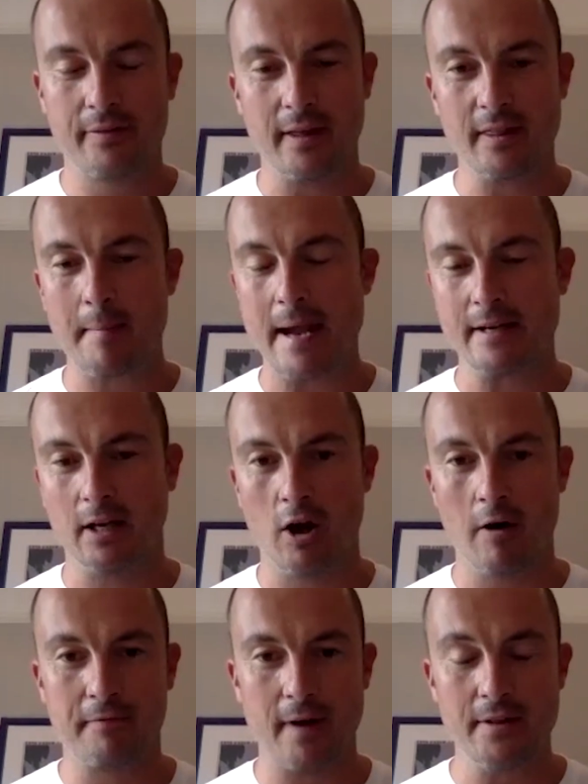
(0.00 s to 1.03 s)
I think they made a
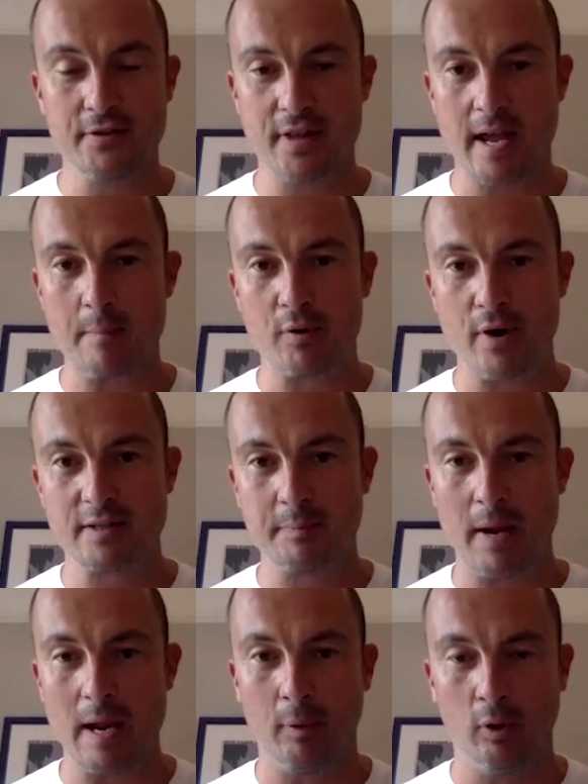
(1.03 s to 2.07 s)
lot of friends. They impressed
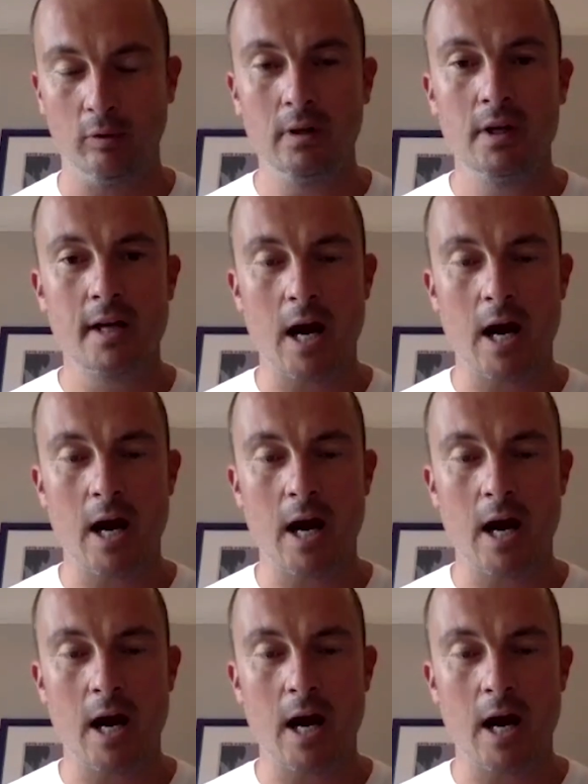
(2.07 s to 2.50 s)
people.